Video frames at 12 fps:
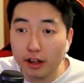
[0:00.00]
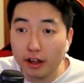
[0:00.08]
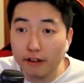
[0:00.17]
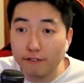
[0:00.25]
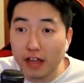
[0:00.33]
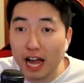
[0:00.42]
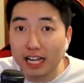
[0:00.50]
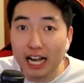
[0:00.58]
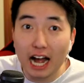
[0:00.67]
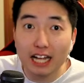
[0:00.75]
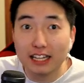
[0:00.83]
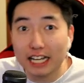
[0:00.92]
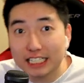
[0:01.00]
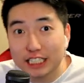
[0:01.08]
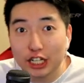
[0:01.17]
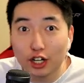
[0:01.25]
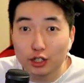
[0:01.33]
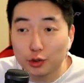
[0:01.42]
If that guy like
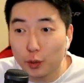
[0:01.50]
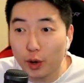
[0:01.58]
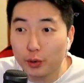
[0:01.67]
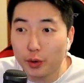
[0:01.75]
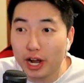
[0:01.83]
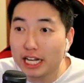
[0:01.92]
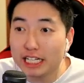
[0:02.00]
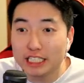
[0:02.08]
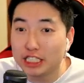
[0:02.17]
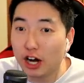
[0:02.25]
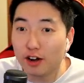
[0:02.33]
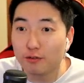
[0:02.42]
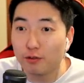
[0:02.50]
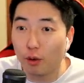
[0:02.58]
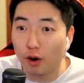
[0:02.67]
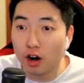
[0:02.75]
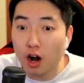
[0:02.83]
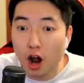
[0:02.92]
tilts one way, he's done for.